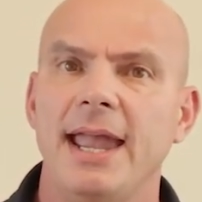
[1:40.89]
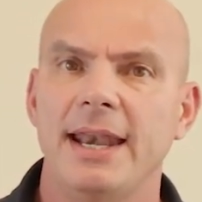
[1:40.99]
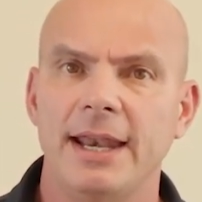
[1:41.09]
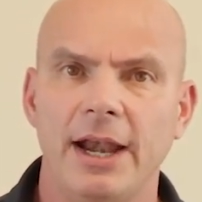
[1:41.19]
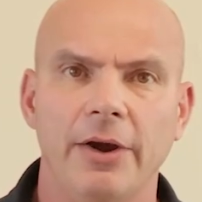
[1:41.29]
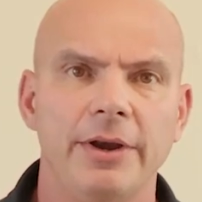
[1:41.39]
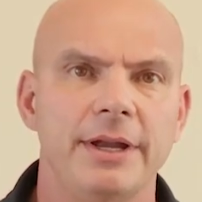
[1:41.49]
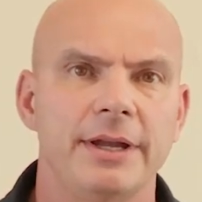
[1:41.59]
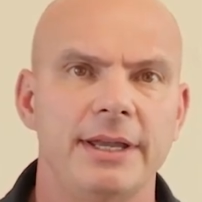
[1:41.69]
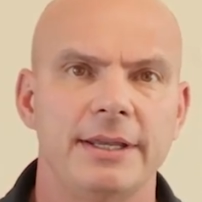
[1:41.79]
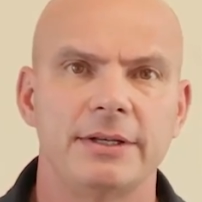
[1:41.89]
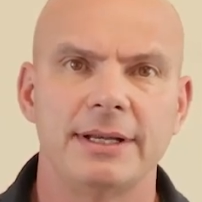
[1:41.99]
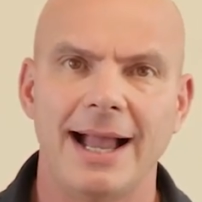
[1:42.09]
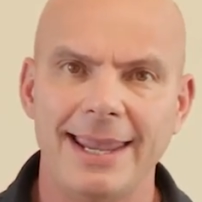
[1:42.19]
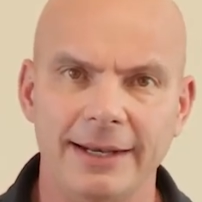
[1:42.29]
an area
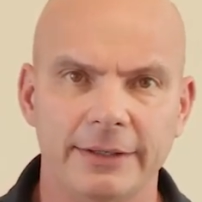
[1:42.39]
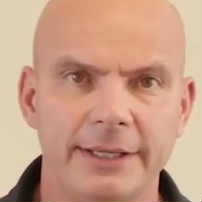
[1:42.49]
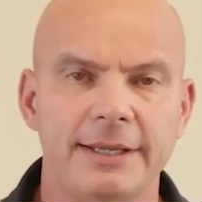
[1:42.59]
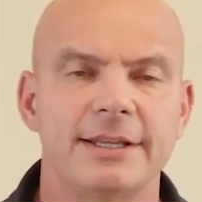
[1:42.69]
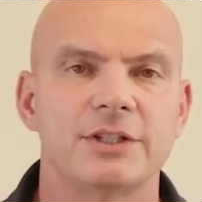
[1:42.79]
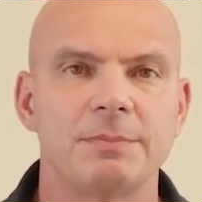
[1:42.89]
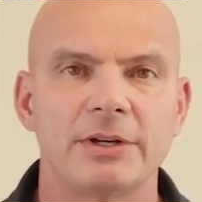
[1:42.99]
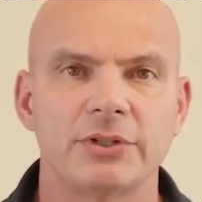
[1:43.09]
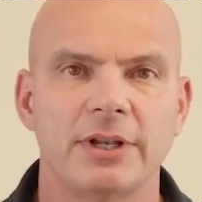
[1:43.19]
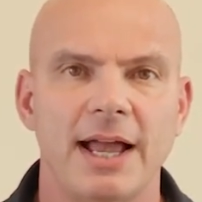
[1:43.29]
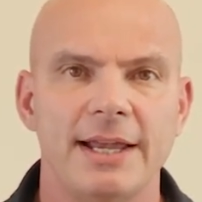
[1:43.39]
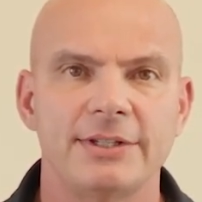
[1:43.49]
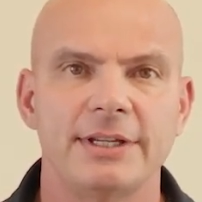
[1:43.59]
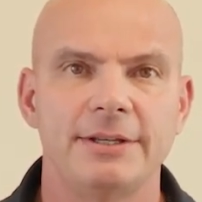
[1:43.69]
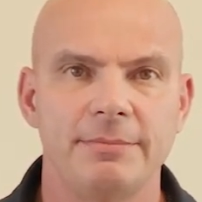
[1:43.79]
in Italy that
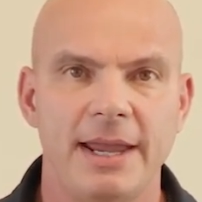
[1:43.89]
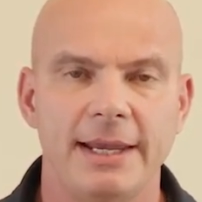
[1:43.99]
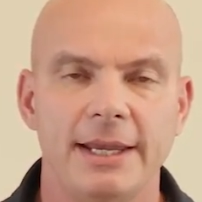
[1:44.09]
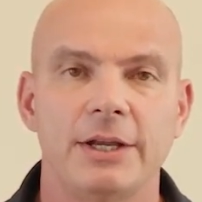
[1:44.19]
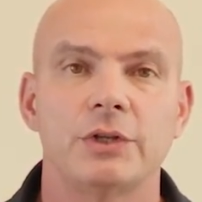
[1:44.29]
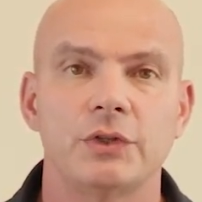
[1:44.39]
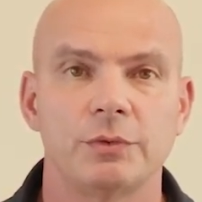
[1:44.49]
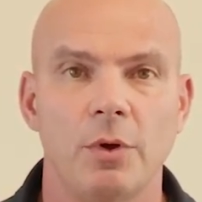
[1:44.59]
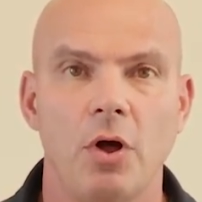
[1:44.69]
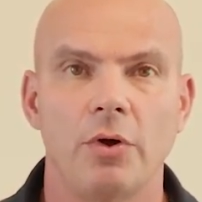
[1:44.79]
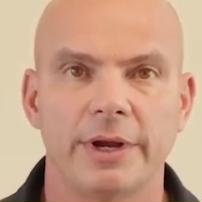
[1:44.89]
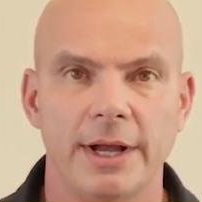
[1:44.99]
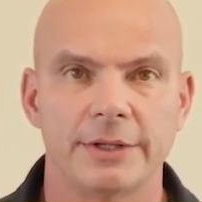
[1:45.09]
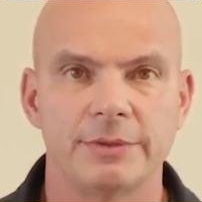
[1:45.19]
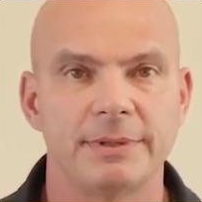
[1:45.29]
specialized in making small
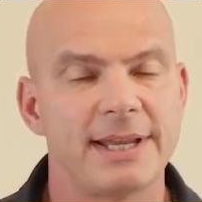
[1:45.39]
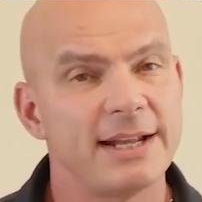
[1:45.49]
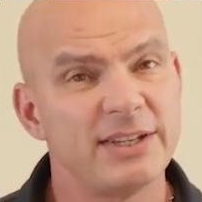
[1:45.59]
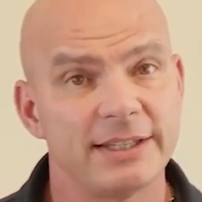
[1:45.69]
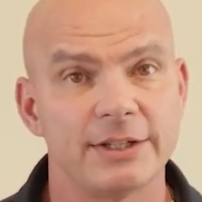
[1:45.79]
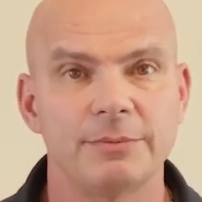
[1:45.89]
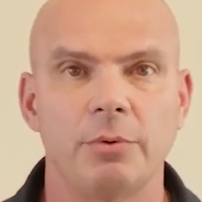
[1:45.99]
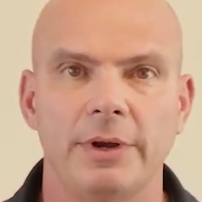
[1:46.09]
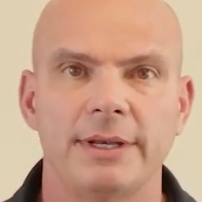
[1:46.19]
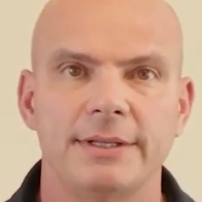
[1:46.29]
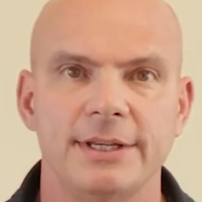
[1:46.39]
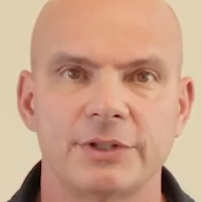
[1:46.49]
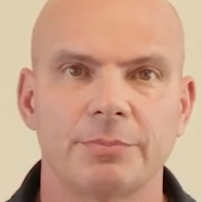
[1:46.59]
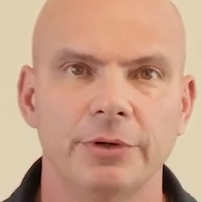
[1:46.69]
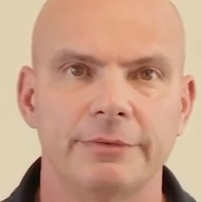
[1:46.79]
guns, but that's at this point
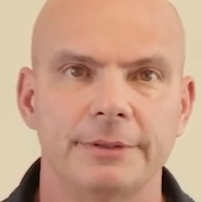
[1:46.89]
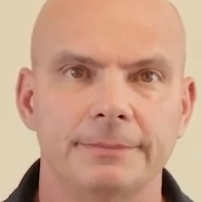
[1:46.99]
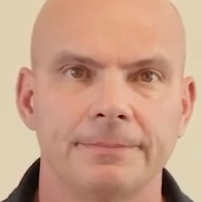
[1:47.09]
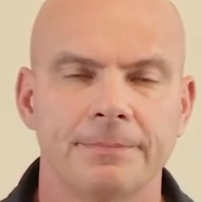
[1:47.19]
disproven.